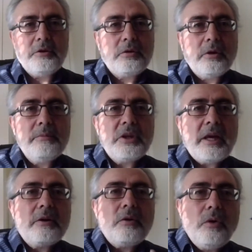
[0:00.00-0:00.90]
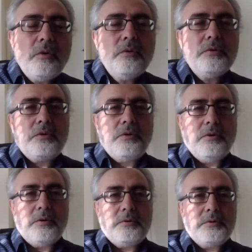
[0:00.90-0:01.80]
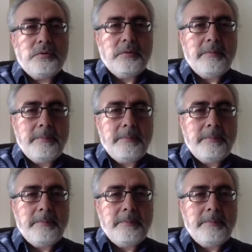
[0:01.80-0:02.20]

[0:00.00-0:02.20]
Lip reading: determine their own course.